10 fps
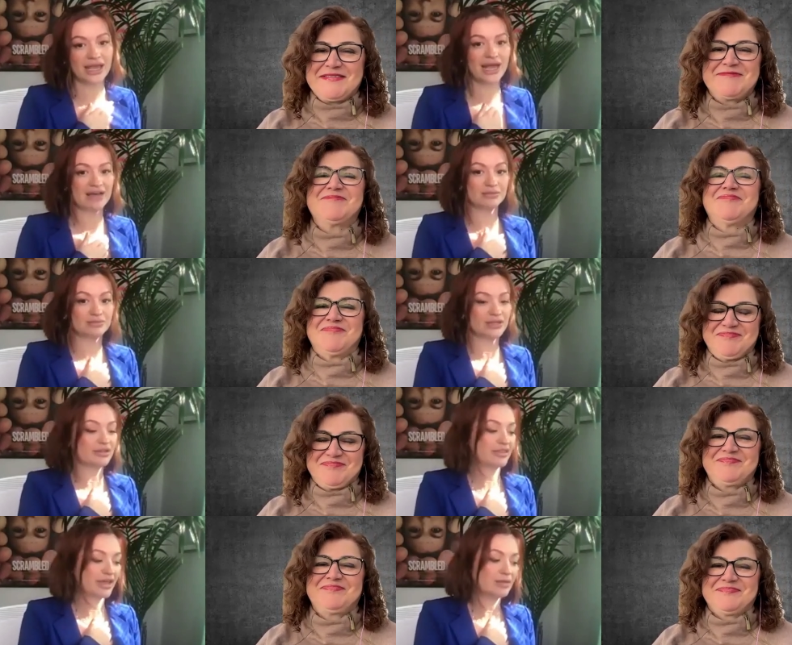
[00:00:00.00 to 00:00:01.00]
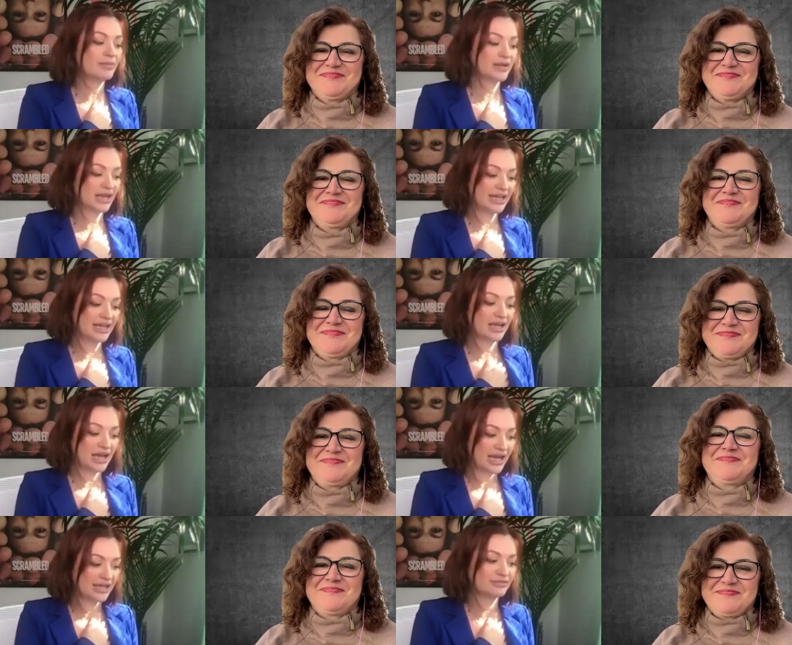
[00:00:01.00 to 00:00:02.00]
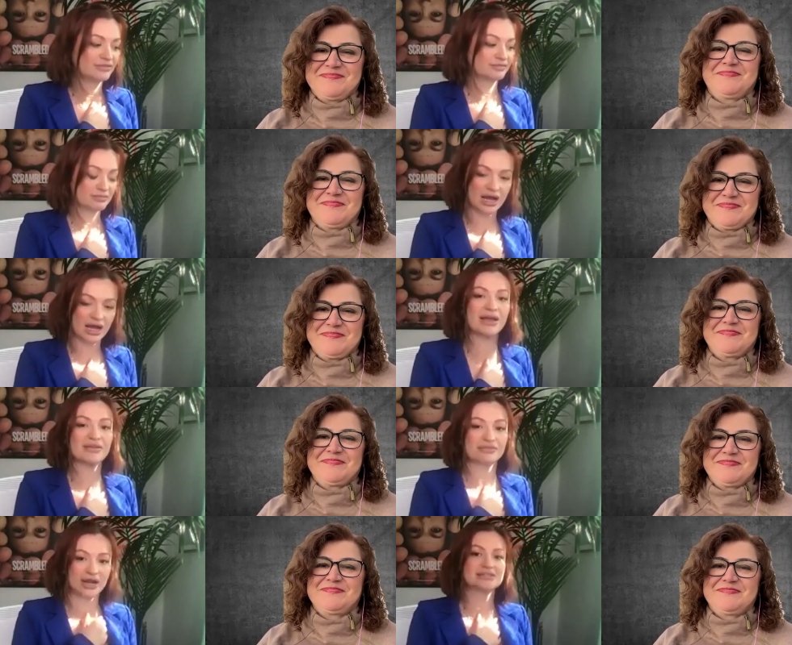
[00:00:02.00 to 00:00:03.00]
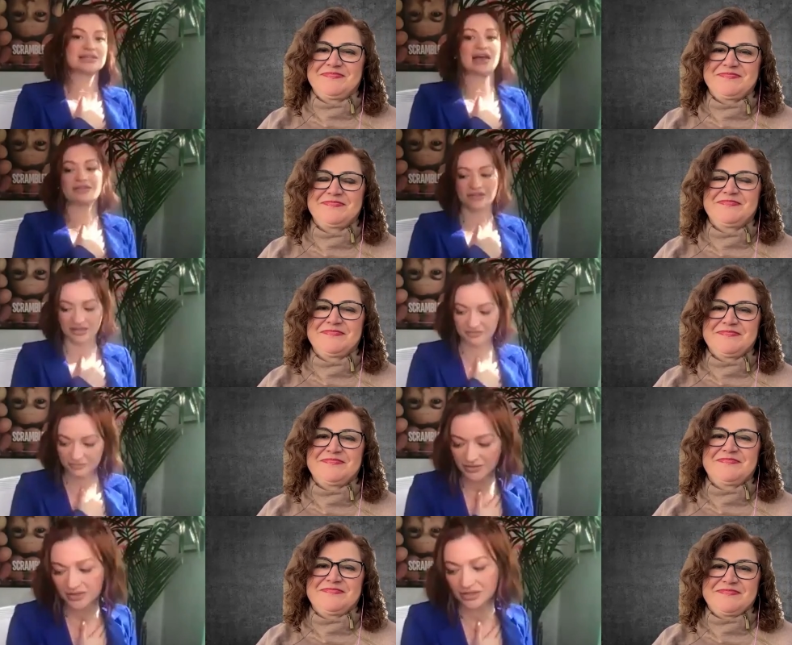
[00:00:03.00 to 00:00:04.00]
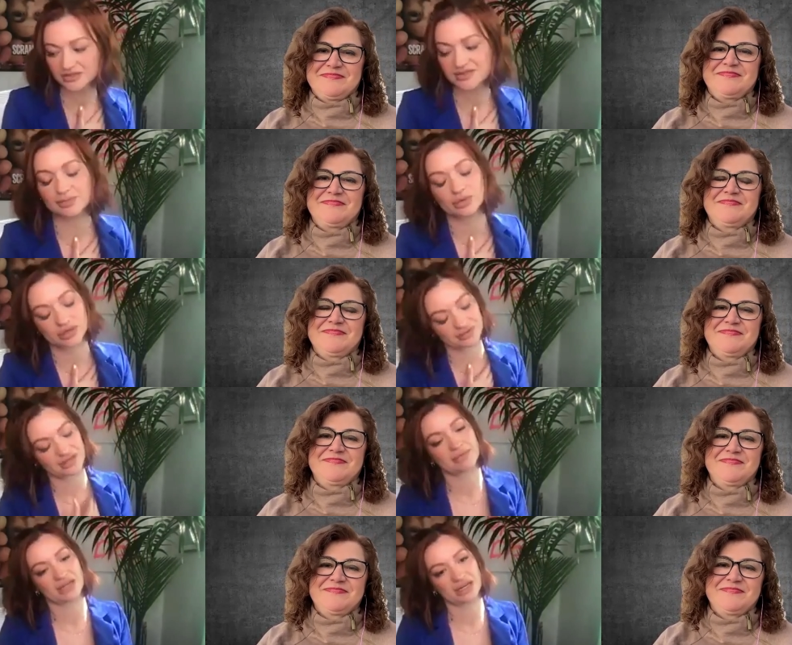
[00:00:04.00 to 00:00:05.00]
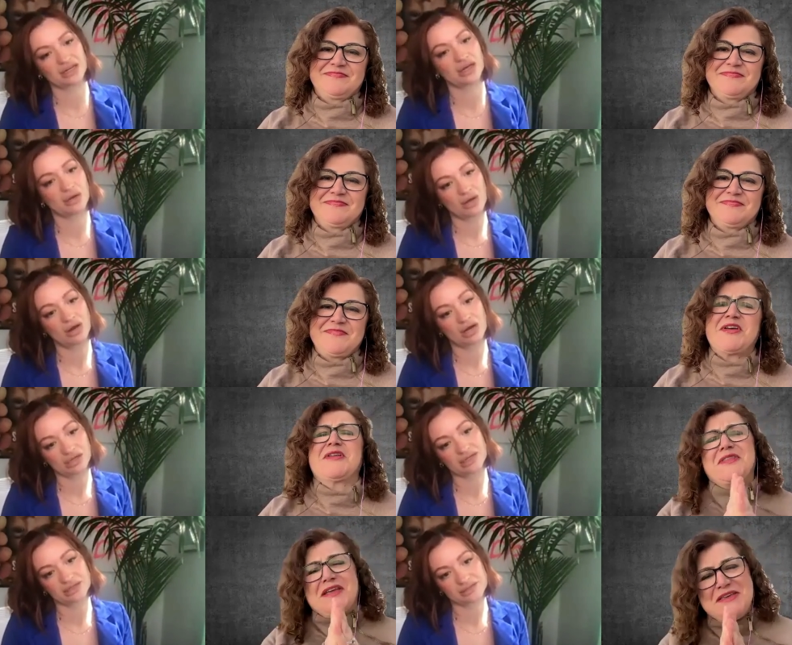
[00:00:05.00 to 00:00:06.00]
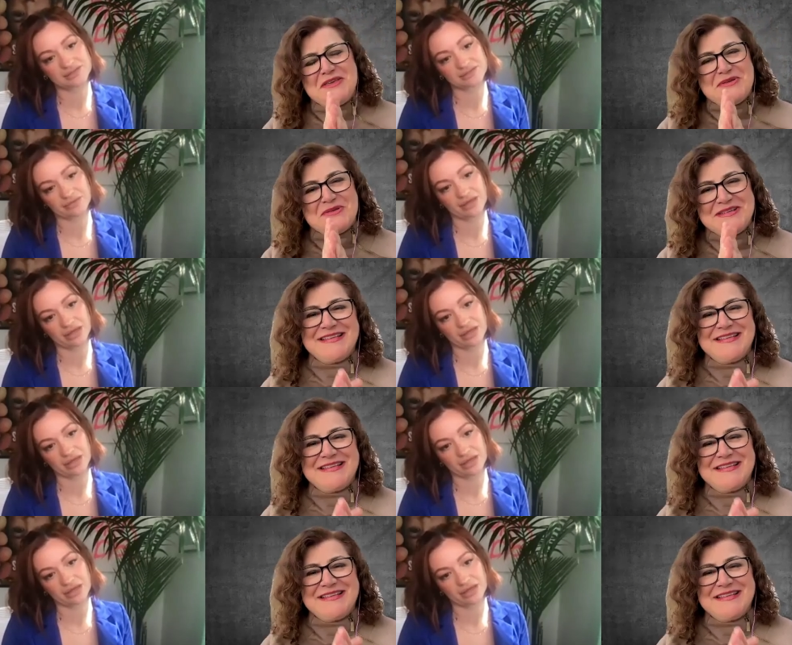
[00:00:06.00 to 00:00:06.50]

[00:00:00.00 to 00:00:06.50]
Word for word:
Speaker 1: I haven't been there, but I I've my friends have and I've been there to support them and I know how hard
Speaker 2: yeah, it is. Thank you.